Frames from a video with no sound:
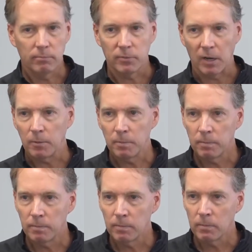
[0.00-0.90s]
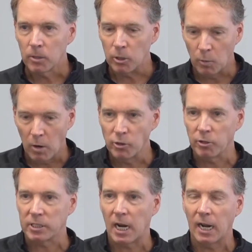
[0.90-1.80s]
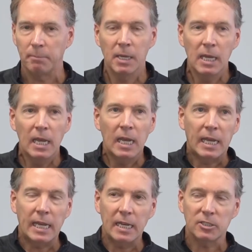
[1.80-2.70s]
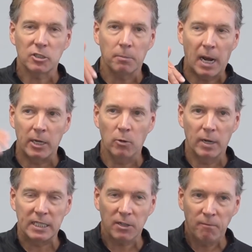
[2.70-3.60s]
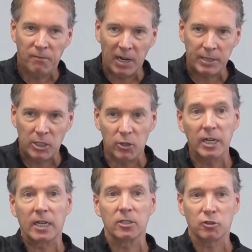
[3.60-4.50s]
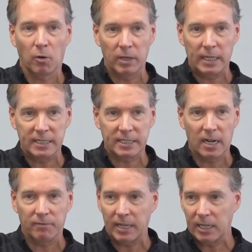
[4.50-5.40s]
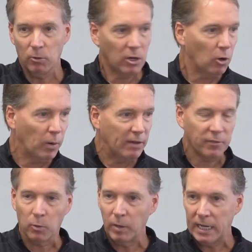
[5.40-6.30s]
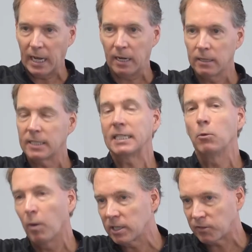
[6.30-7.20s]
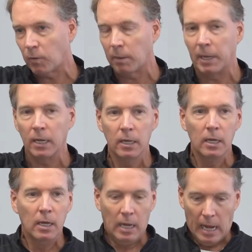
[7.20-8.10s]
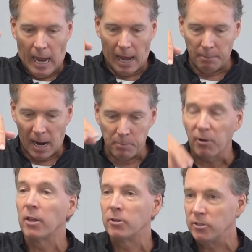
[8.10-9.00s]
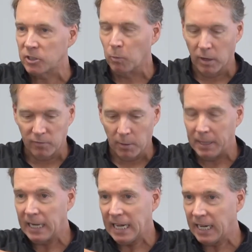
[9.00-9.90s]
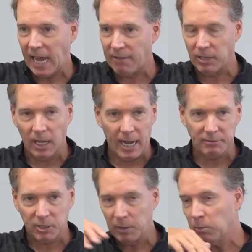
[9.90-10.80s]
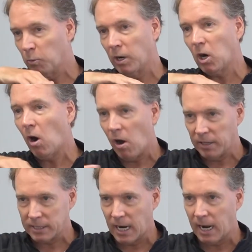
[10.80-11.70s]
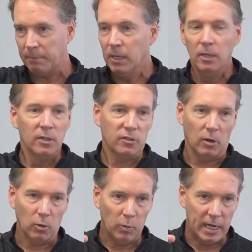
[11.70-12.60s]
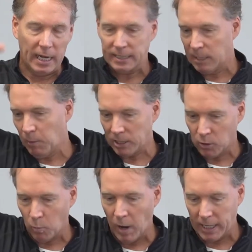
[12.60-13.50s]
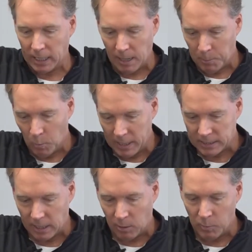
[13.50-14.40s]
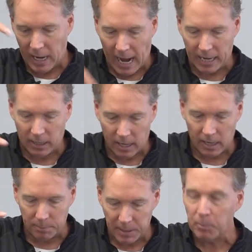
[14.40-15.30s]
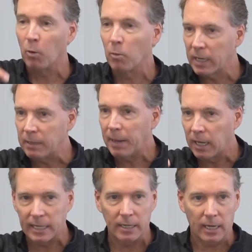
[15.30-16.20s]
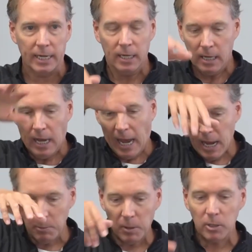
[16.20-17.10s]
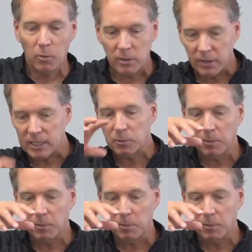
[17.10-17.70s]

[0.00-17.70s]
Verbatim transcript: So you own your time. He is, to my annoyance, very good at controlling his stuff. Like he'll go away for the weekend because he works for me. And my brother used to work for me and he didn't have a life. So he would work all the time. So on the weekends, he went to a wedding a couple weeks ago. We had uh, people emailing and like, hey, we want to order this.